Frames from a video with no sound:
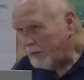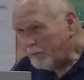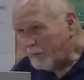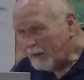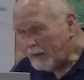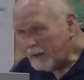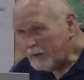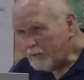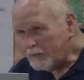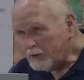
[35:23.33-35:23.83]

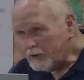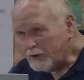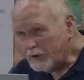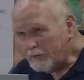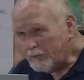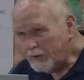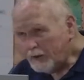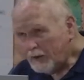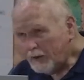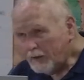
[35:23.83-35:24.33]
back when
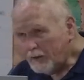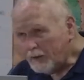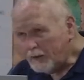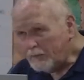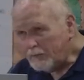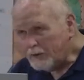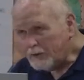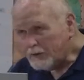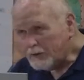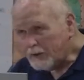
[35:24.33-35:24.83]
Jim Kelly
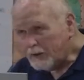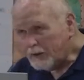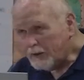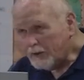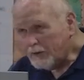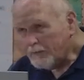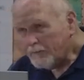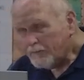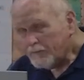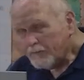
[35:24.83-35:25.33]
was
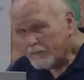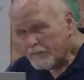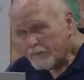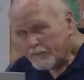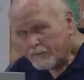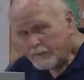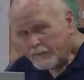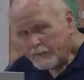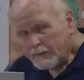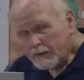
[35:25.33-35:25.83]
there
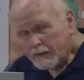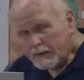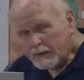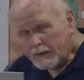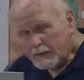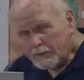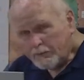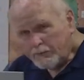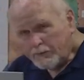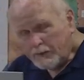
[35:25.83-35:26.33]

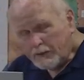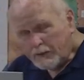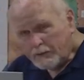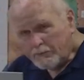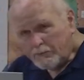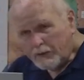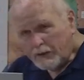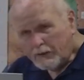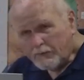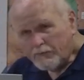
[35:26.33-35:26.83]
at
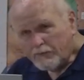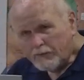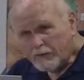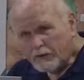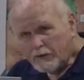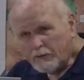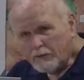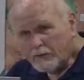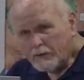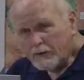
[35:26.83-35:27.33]

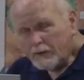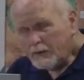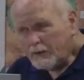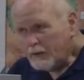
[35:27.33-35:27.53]
Buffalo.